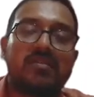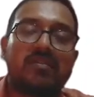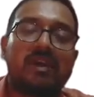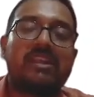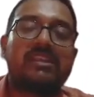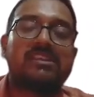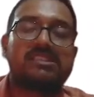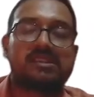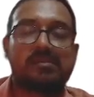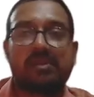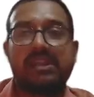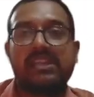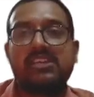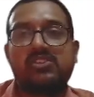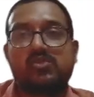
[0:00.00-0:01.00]
Find the sum.
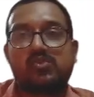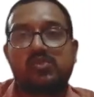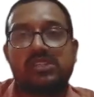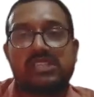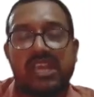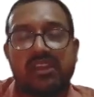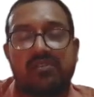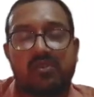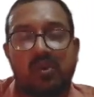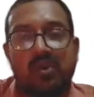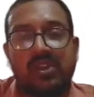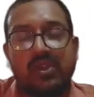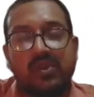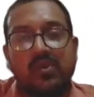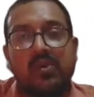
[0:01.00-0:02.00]
My dear students, I have
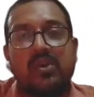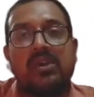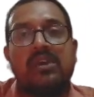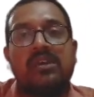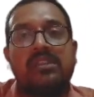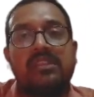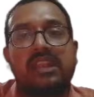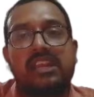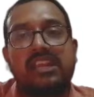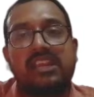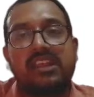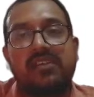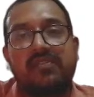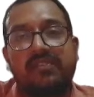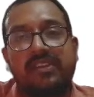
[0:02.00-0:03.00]
told you that
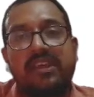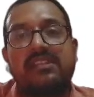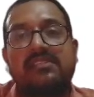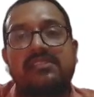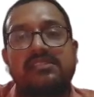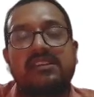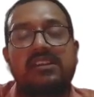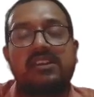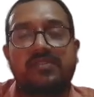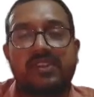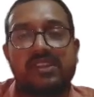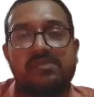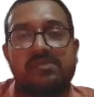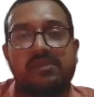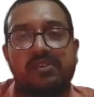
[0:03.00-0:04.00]
difference
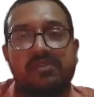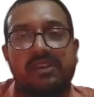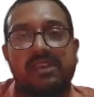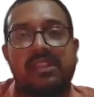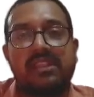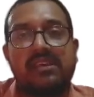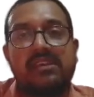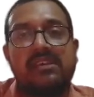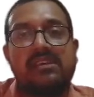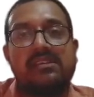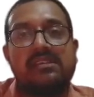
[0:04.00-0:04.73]
between